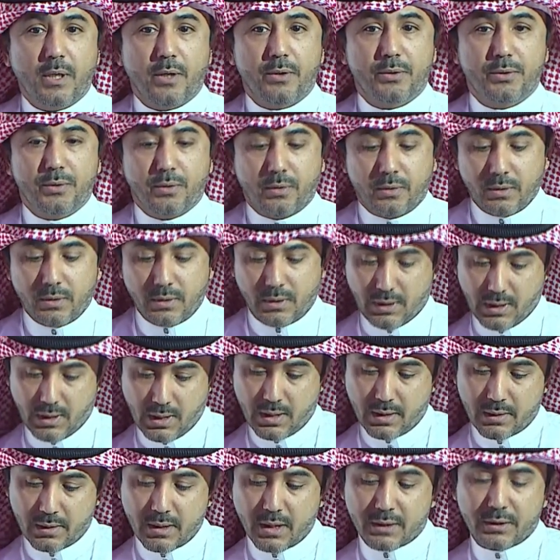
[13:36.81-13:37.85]
that if you
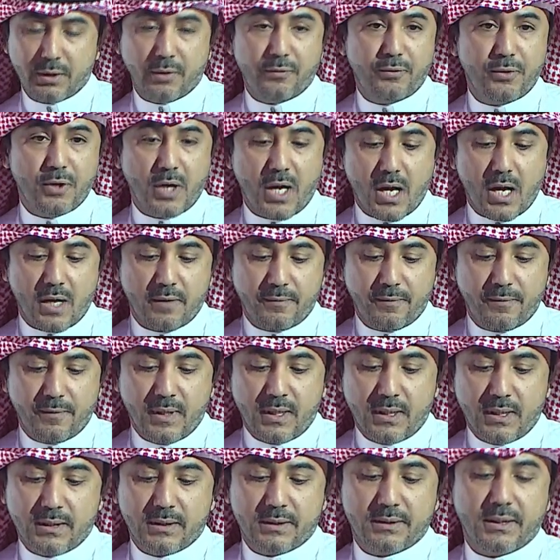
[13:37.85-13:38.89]
have signs of
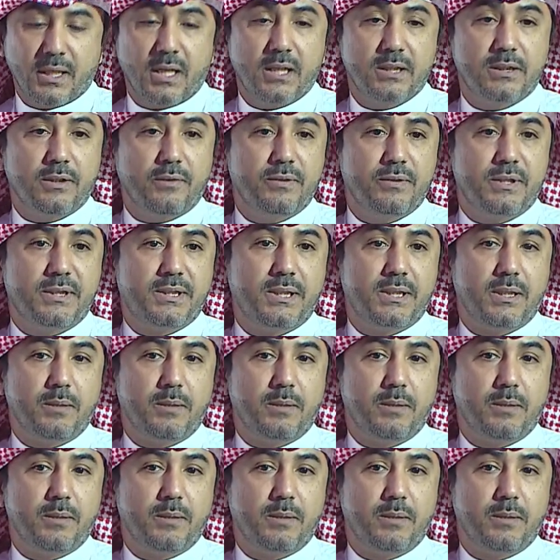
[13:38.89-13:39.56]
dyslipidemia?